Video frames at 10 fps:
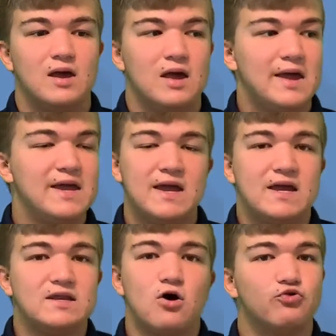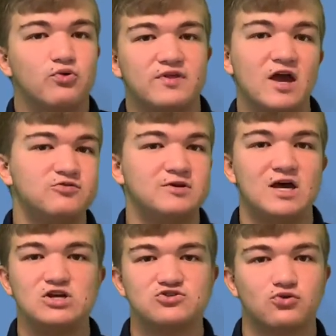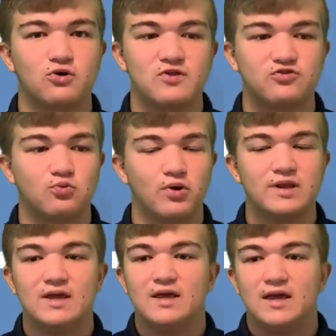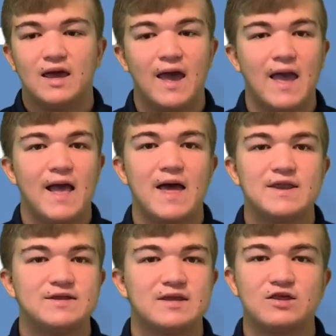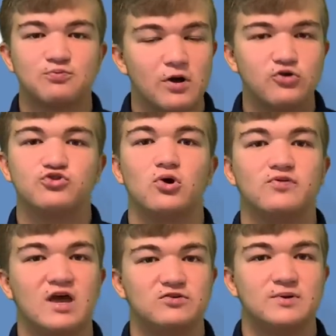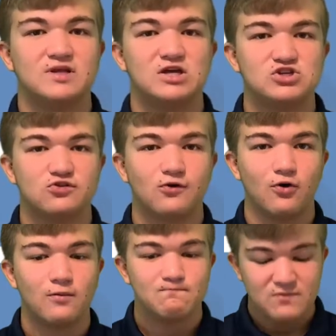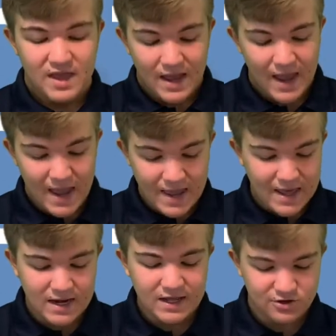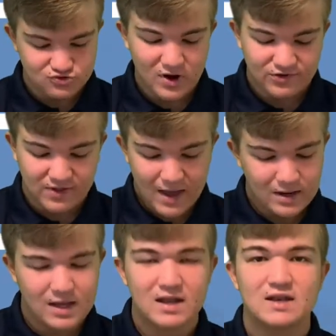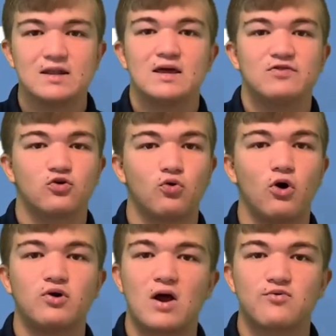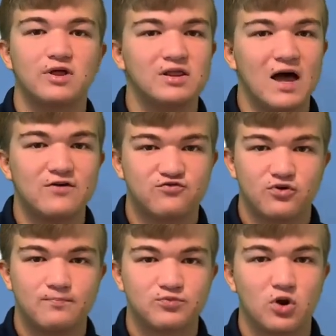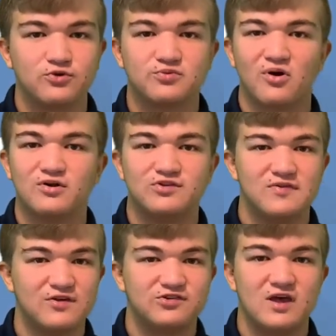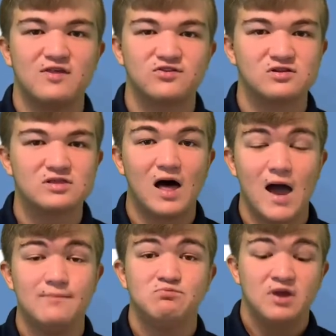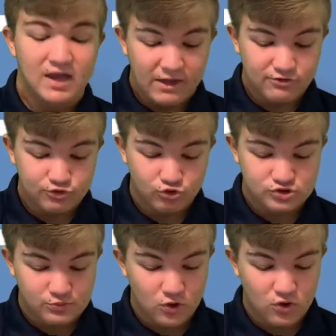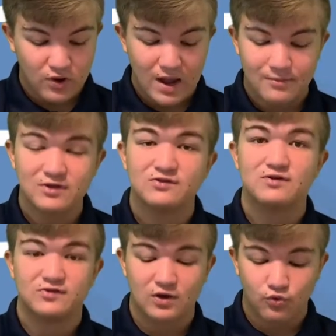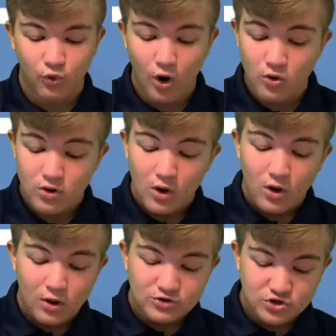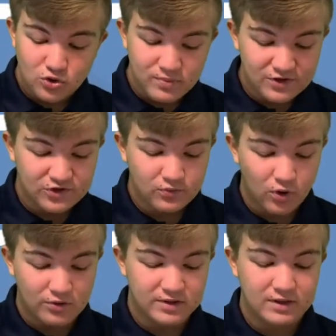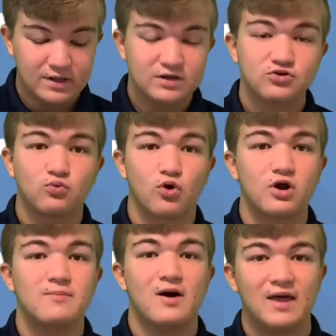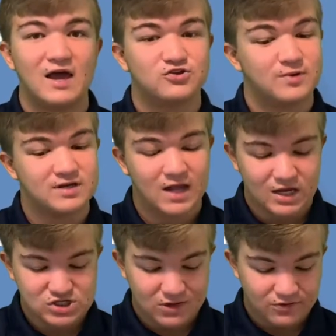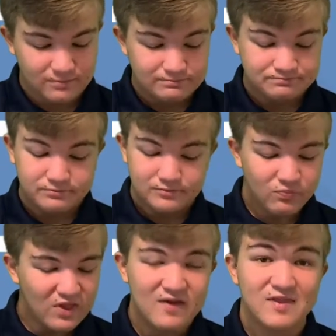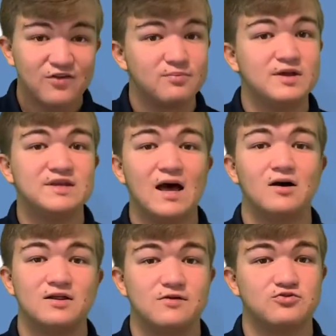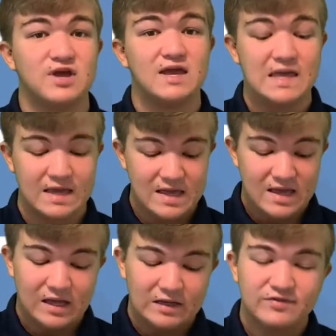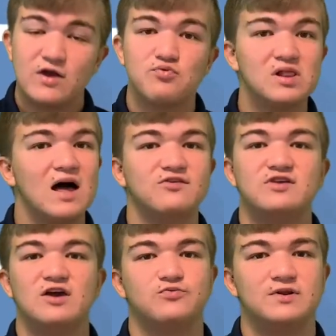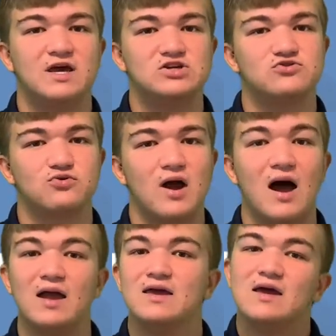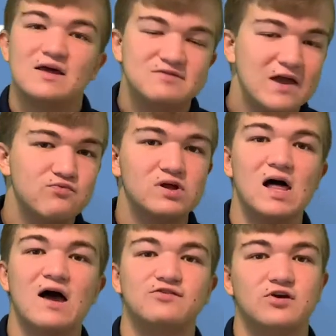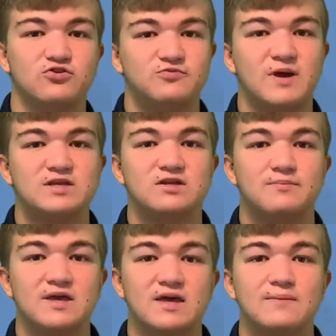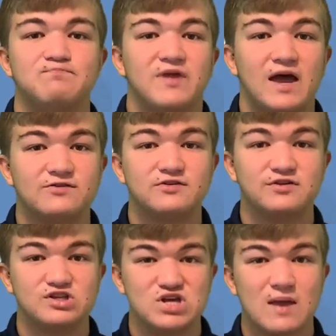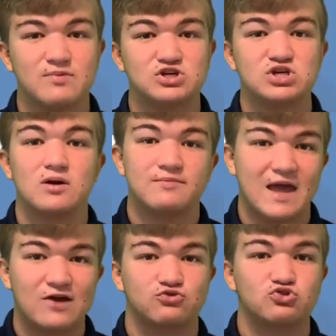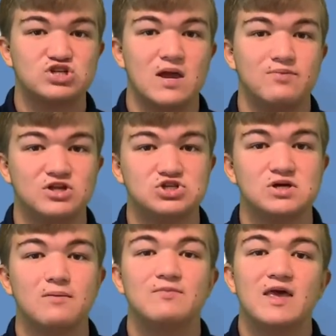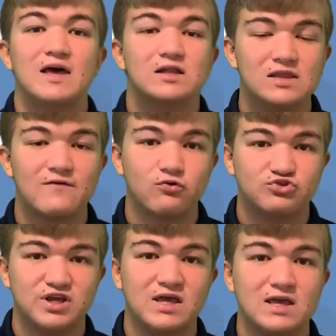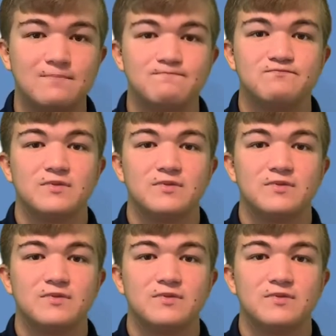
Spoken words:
He knows what the expectations are at this point, and his players know what the expectations are, and he addressed that. And the quote I really like from Kirby Smart, he said they say this a lot in the Georgia program, is he said, quote, "Too busy working to worry about expectations." And that's the mentality they're taking. They realize the expectations are high. They realize they're expected to be an SEC championship, national championship level team.